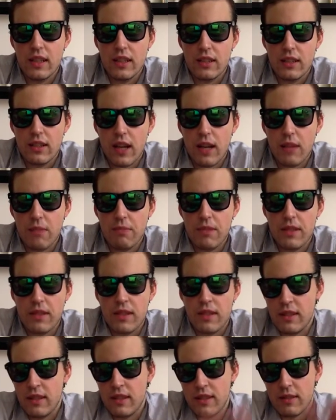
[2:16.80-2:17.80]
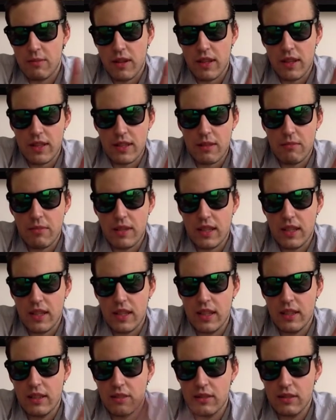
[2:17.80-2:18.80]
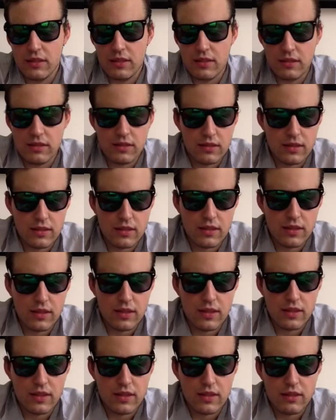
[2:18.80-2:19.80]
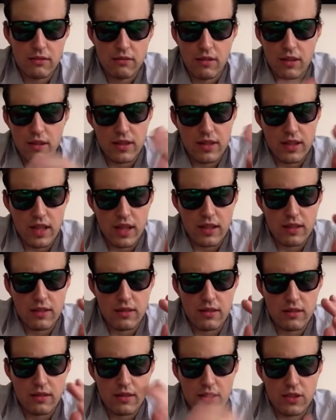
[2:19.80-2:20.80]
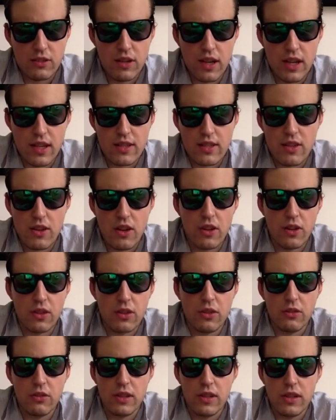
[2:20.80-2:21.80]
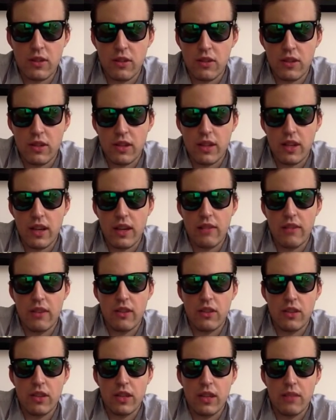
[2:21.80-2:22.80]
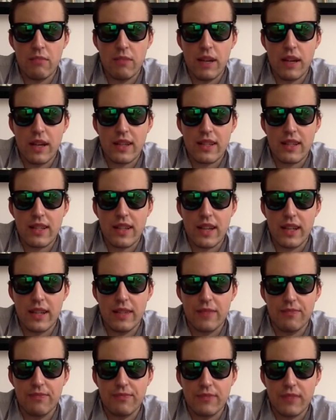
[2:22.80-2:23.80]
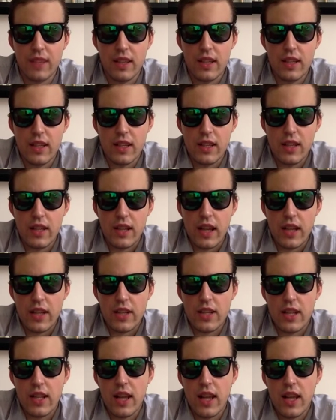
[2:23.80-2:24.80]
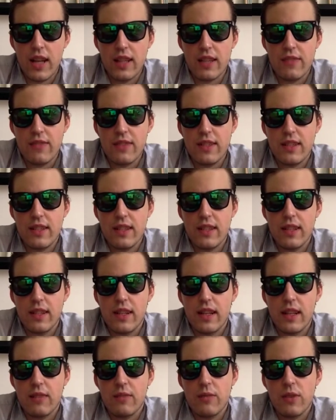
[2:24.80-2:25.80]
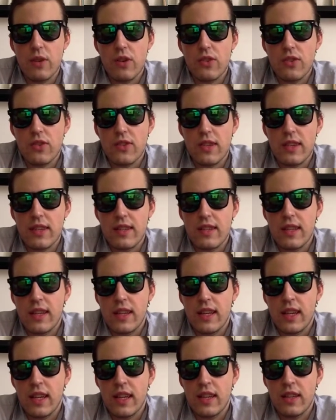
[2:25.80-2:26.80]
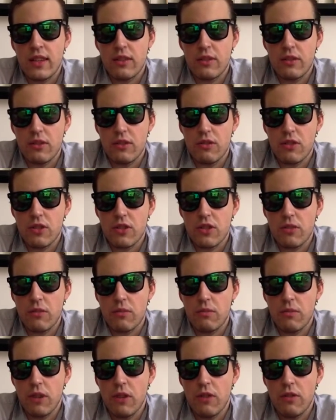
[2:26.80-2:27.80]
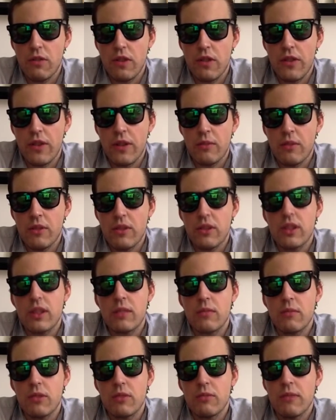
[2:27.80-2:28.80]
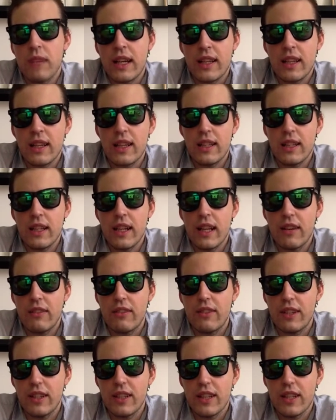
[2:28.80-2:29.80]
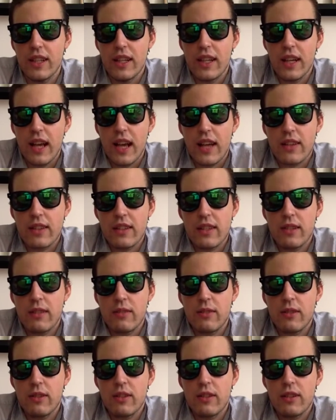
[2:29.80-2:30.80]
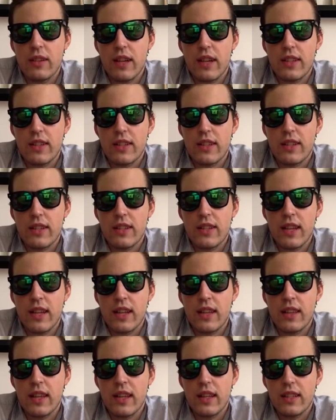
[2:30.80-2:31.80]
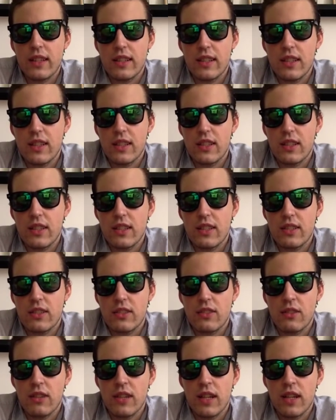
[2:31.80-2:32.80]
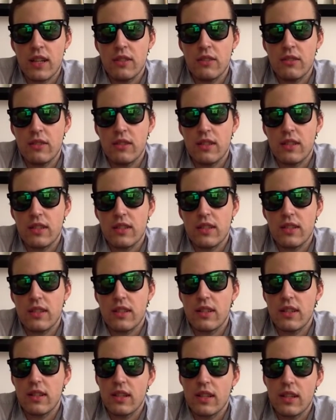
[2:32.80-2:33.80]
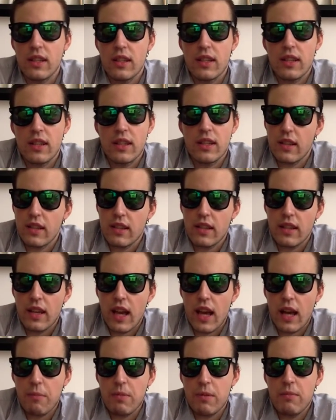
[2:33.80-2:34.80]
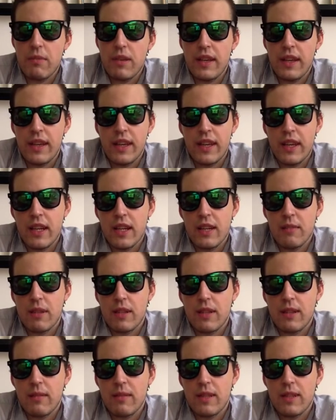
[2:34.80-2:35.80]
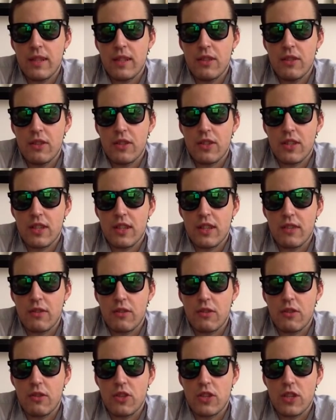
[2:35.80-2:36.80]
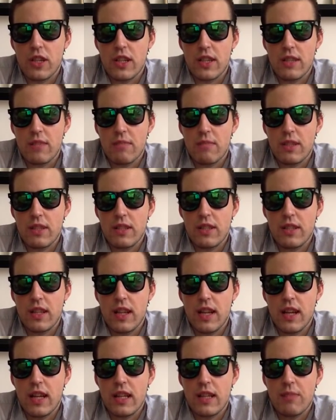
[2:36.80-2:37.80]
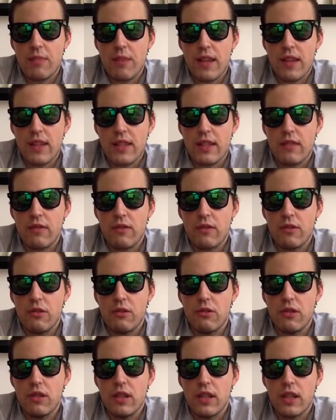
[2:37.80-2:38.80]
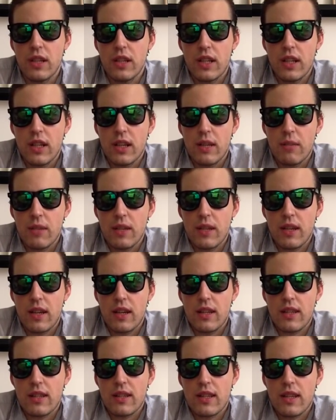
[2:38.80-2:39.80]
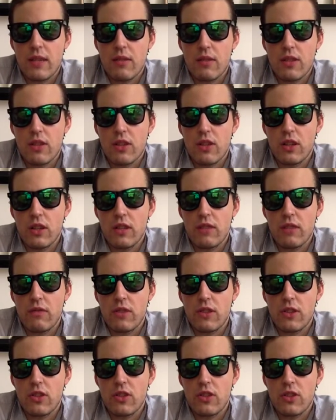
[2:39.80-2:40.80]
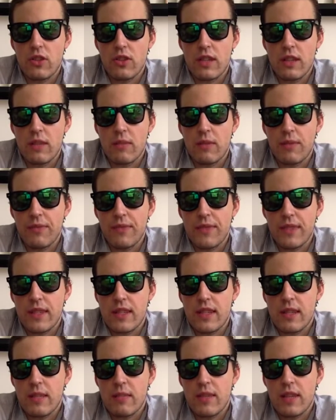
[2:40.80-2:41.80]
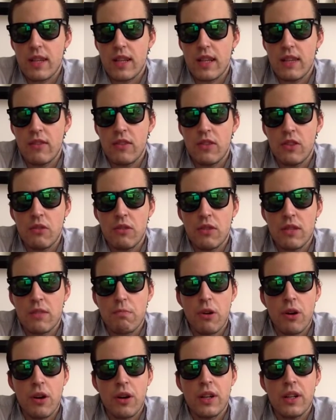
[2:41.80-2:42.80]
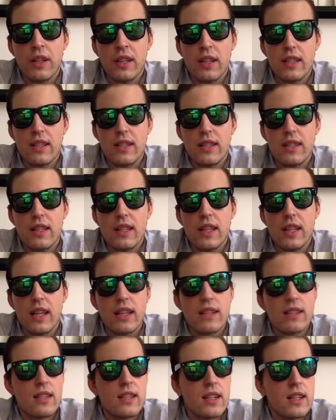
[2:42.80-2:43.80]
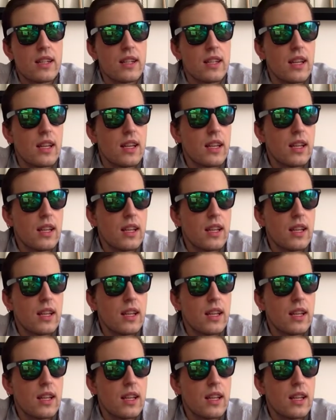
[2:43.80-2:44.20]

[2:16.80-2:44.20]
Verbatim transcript: top and as well as a bikini. What is that dress? Although it only cover only her backside. And Jellal is visited as we also see Sting and Rogue, both of them looking more manly than ever, as they are, as they're saying that uh, Sorano is. Uh, Happy being here, but a bit noisy, of course she is. But Gilad is passing through because he was looking for a certain someone. Seems that even though he's pardoned, he still hasn't